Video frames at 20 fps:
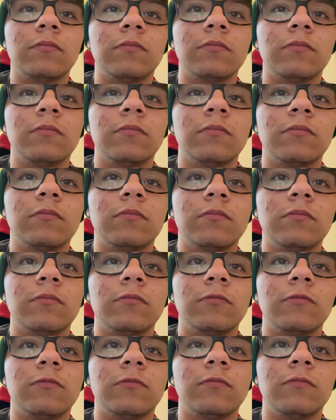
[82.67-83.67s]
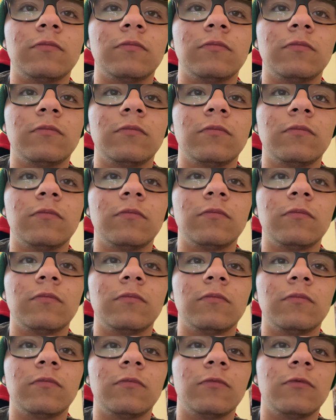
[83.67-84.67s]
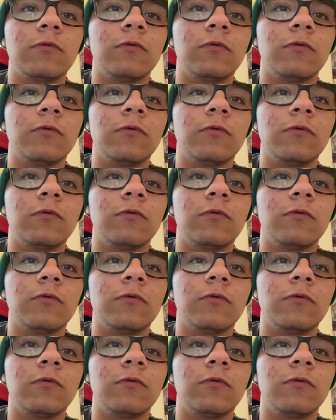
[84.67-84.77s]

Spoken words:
Nobody speaks.